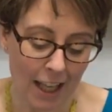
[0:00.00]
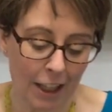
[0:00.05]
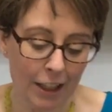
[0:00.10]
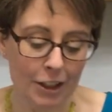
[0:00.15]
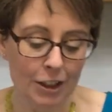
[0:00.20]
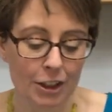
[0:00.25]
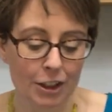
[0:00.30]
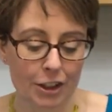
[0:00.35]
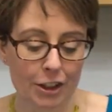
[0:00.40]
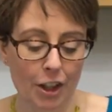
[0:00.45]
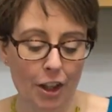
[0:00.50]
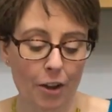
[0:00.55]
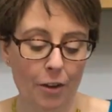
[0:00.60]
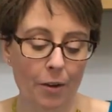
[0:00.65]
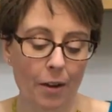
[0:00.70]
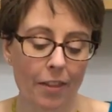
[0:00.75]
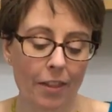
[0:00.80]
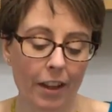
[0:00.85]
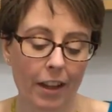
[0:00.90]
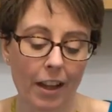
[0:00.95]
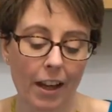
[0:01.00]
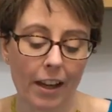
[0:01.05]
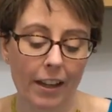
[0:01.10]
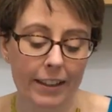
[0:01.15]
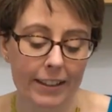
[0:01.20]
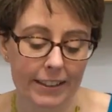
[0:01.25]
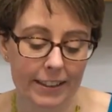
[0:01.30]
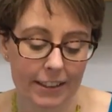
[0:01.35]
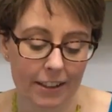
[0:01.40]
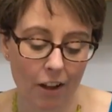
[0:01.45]
So the
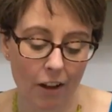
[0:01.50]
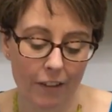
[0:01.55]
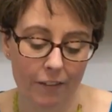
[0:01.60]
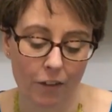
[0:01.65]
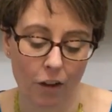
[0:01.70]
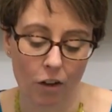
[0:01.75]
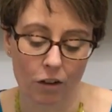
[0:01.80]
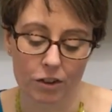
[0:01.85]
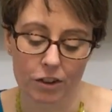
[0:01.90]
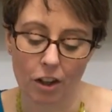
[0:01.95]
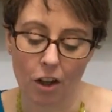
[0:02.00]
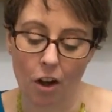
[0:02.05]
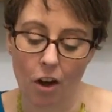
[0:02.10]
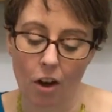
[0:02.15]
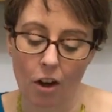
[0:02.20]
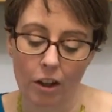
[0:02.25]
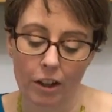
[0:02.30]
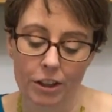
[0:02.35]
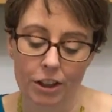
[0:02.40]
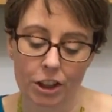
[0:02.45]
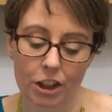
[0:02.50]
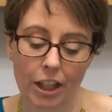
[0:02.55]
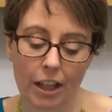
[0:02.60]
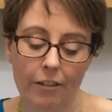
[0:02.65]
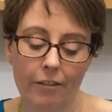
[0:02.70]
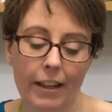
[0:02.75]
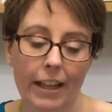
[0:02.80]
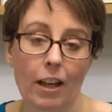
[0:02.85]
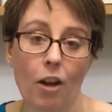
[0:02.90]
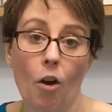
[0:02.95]
colours that I've got are
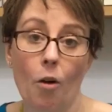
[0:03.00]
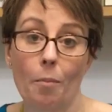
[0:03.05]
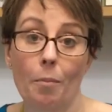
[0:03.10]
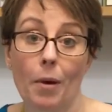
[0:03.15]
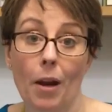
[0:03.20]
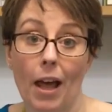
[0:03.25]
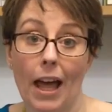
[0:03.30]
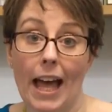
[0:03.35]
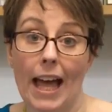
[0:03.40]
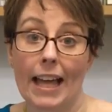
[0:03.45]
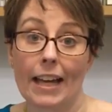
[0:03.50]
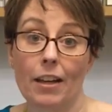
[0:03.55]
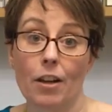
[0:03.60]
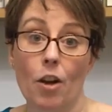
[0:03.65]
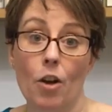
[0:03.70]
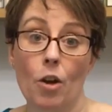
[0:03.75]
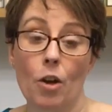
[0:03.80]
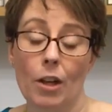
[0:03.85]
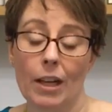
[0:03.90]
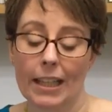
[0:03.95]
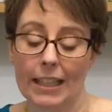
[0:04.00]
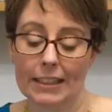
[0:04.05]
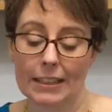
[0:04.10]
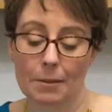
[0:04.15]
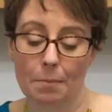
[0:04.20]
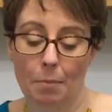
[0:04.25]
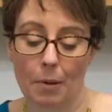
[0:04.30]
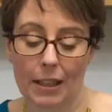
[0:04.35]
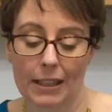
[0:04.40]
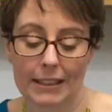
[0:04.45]
Cherry Cobbler and Early
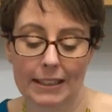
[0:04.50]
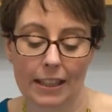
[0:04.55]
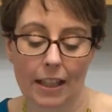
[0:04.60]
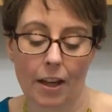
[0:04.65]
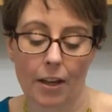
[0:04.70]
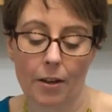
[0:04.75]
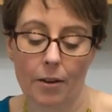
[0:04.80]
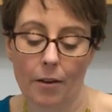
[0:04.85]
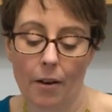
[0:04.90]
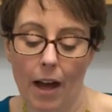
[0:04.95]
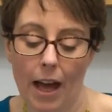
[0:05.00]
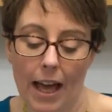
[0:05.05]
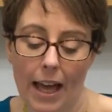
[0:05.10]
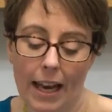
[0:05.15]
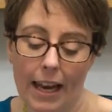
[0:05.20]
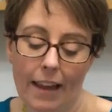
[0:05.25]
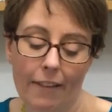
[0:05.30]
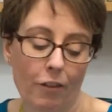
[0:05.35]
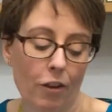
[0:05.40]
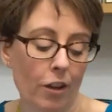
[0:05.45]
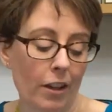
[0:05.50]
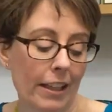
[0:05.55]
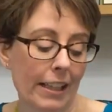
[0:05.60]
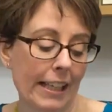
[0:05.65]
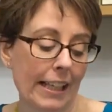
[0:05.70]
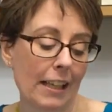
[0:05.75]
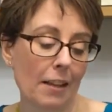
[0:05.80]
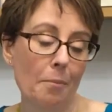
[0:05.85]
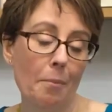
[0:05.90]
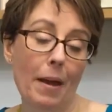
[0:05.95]
Espresso, and I've got a
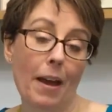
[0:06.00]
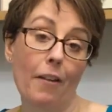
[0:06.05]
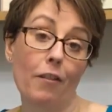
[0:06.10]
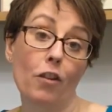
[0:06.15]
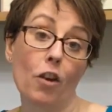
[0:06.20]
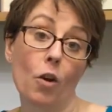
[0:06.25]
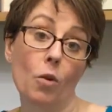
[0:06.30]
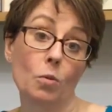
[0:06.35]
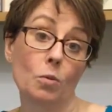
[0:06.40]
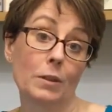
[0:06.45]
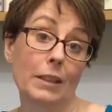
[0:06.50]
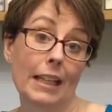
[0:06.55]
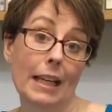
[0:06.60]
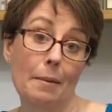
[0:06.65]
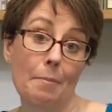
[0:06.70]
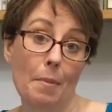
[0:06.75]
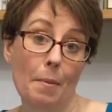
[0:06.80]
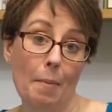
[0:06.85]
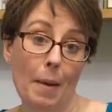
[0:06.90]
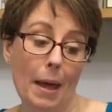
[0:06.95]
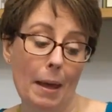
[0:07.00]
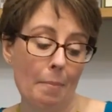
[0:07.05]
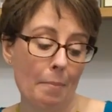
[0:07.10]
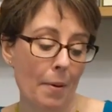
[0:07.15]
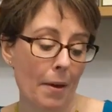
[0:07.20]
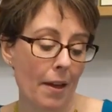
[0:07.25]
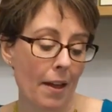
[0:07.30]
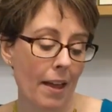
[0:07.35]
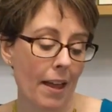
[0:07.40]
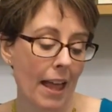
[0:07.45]
little bit of gold glimmer
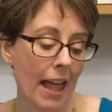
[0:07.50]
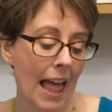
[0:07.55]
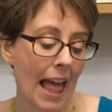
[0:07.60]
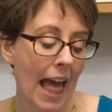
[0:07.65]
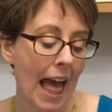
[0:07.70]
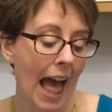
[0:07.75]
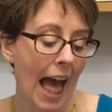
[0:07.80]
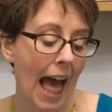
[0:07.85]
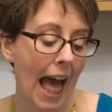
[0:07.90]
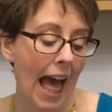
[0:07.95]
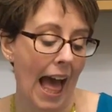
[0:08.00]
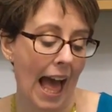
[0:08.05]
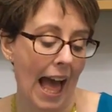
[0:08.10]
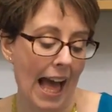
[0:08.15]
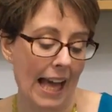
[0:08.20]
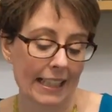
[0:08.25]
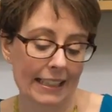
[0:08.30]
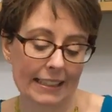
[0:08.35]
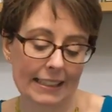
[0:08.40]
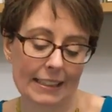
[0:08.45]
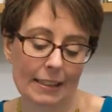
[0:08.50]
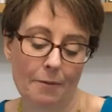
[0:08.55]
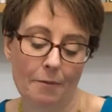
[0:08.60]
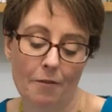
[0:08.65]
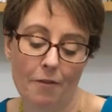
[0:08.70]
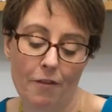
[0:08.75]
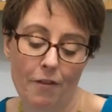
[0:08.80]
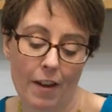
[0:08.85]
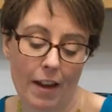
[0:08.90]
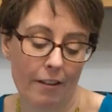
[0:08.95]
paper and
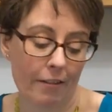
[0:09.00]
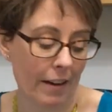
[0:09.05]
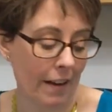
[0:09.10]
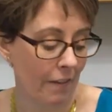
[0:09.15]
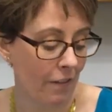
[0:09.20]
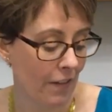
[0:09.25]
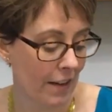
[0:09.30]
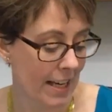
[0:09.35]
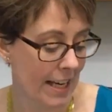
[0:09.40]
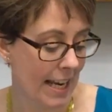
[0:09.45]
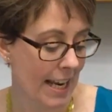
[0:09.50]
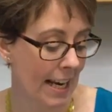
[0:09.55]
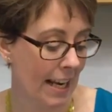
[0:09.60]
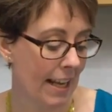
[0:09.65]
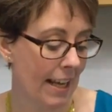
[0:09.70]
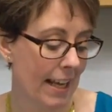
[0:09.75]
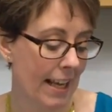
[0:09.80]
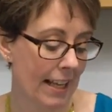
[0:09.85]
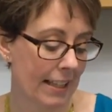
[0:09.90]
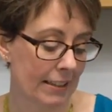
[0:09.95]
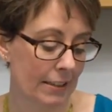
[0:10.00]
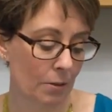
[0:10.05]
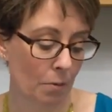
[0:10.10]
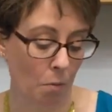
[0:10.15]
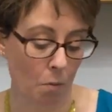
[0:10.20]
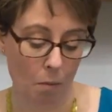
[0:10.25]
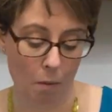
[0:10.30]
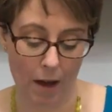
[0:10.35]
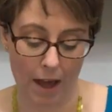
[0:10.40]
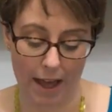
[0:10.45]
some very vanilla as
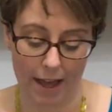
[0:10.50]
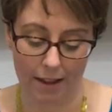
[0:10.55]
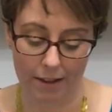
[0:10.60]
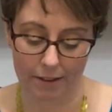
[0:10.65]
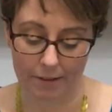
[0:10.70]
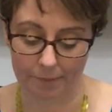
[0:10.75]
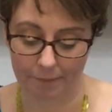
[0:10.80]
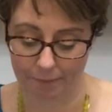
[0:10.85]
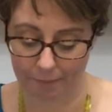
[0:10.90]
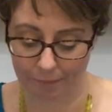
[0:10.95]
well.